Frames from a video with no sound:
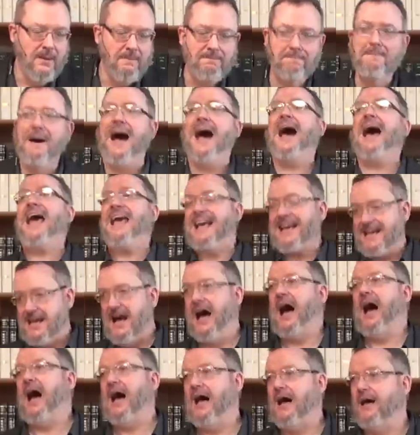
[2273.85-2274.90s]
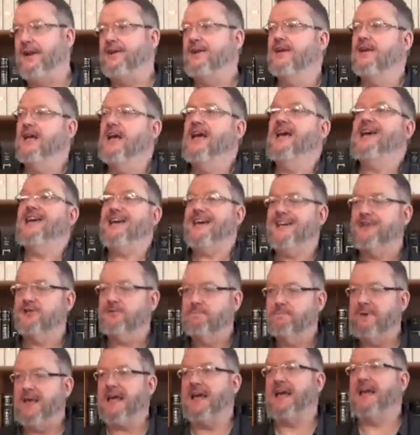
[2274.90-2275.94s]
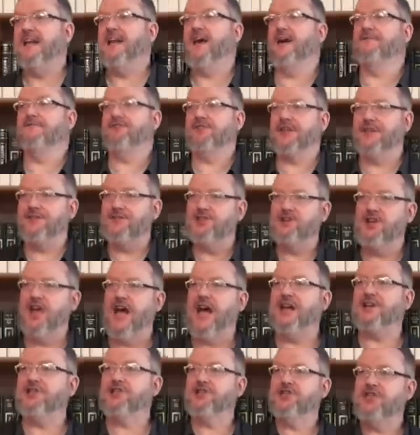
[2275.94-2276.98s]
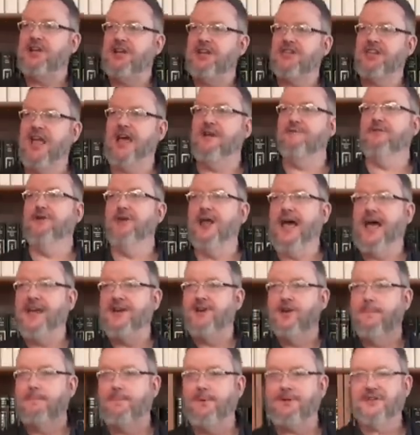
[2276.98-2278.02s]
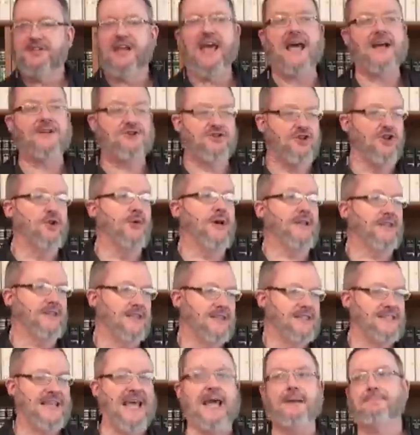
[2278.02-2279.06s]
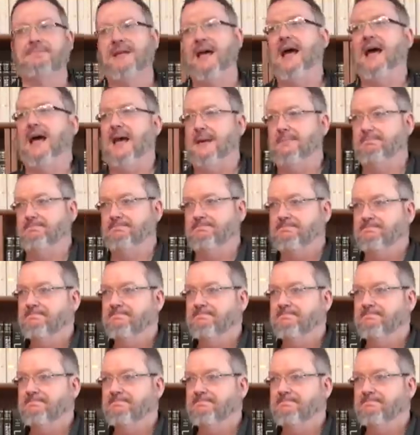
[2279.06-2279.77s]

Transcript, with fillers: My God is big enough to judge the devil and to protect you at the same time.